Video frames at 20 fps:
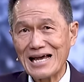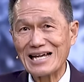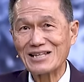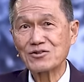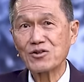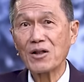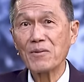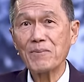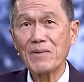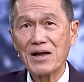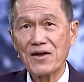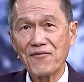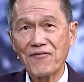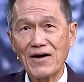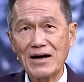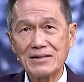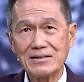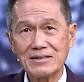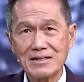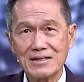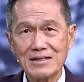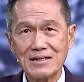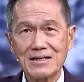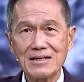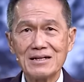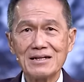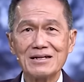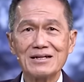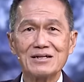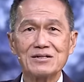I told my father,
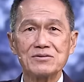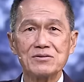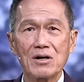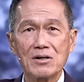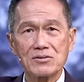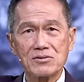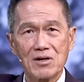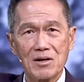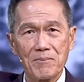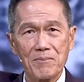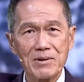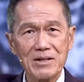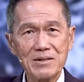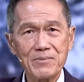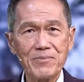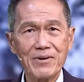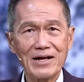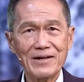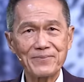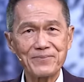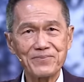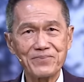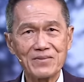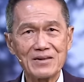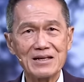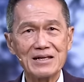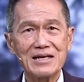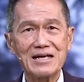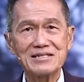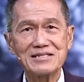Doctor Bill Bright
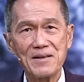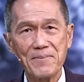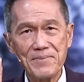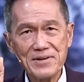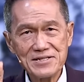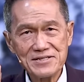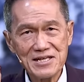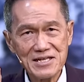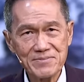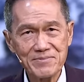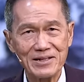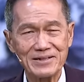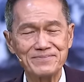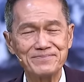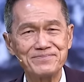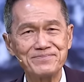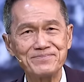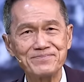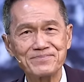is a businessman.